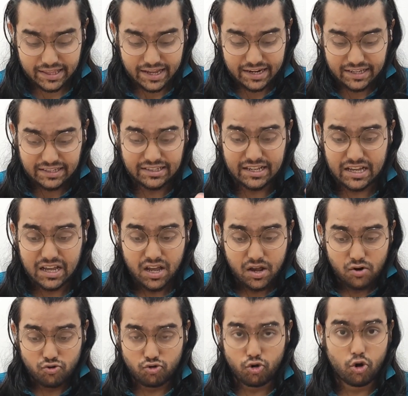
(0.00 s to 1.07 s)
that he's a
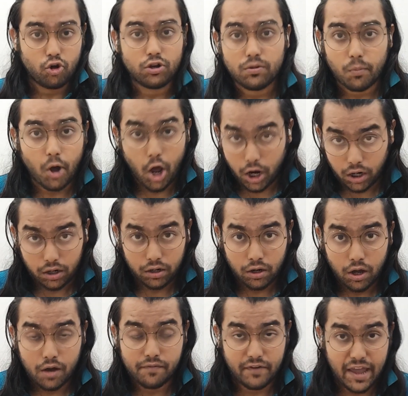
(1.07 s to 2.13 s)
role model
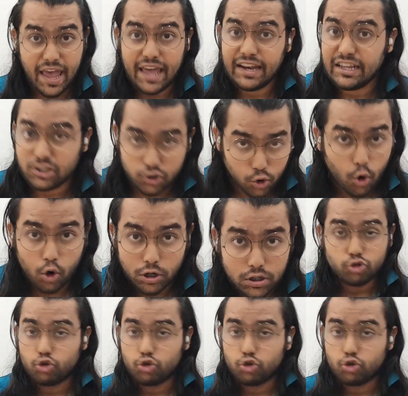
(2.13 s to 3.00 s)
of any sort.